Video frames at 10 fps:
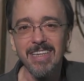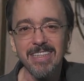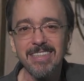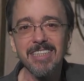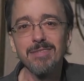
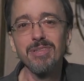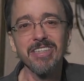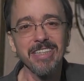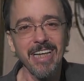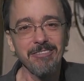
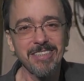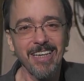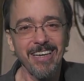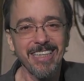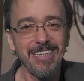sensibility that I was
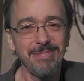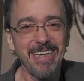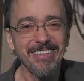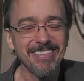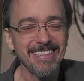talking
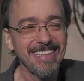about.